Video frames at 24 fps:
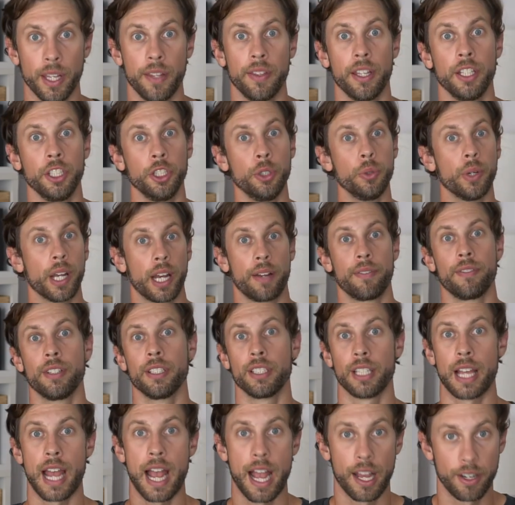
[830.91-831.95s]
and then you have
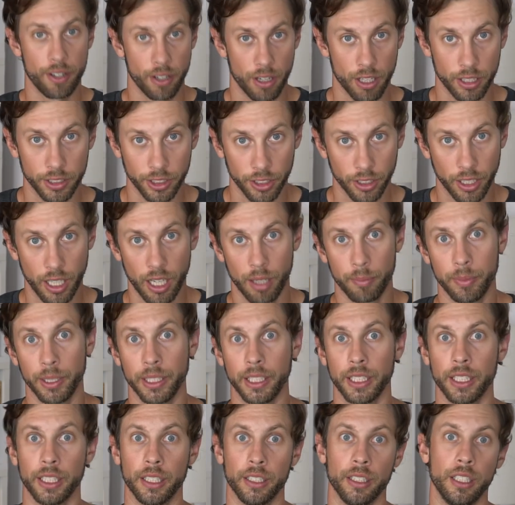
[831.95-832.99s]
this add-on, you're coming
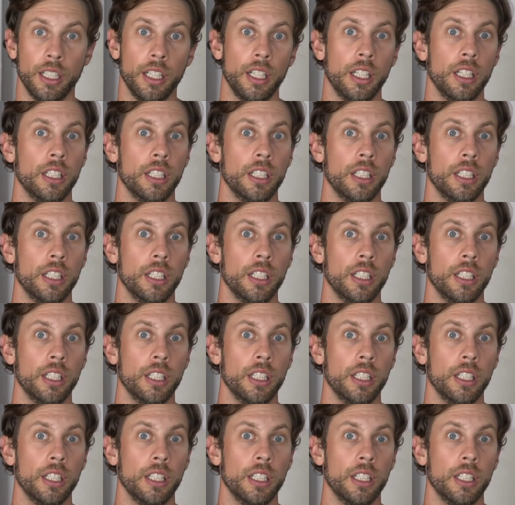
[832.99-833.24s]
in.